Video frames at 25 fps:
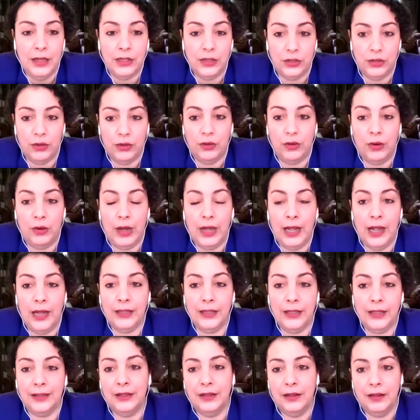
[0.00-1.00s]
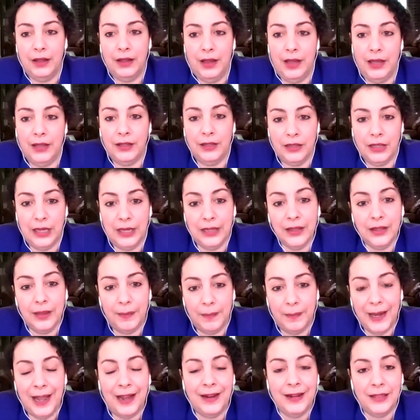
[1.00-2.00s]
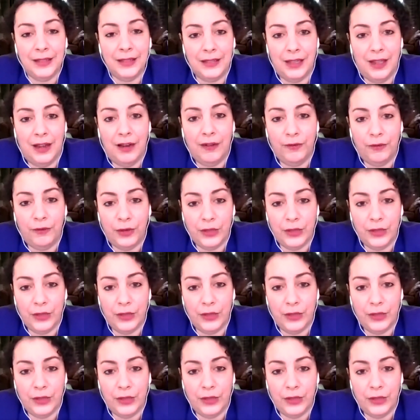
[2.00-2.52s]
So, and in the plan itself,